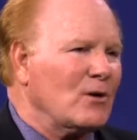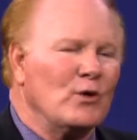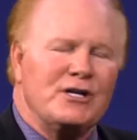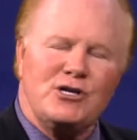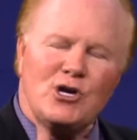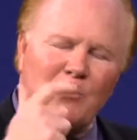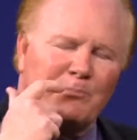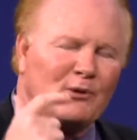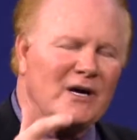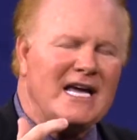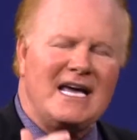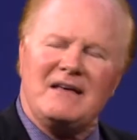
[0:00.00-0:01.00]
When you
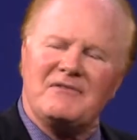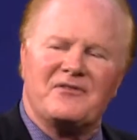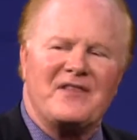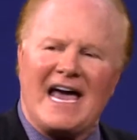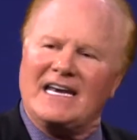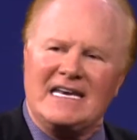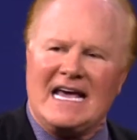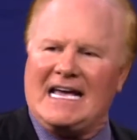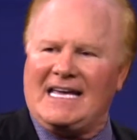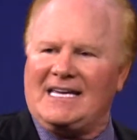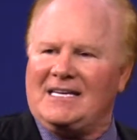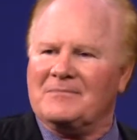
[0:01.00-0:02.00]
breathe that
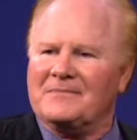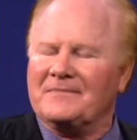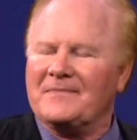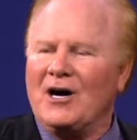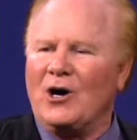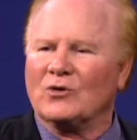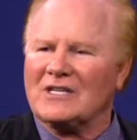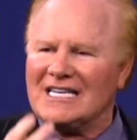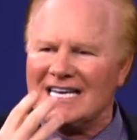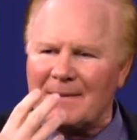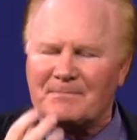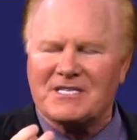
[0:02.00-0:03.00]
name
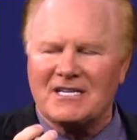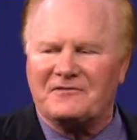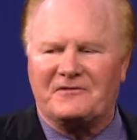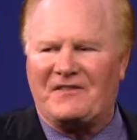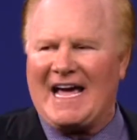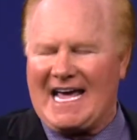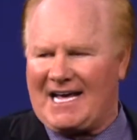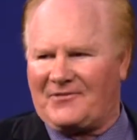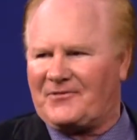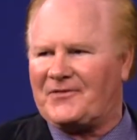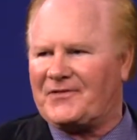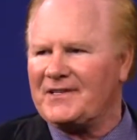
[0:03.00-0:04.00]
on lips of
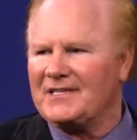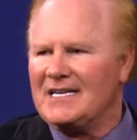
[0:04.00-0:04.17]
faith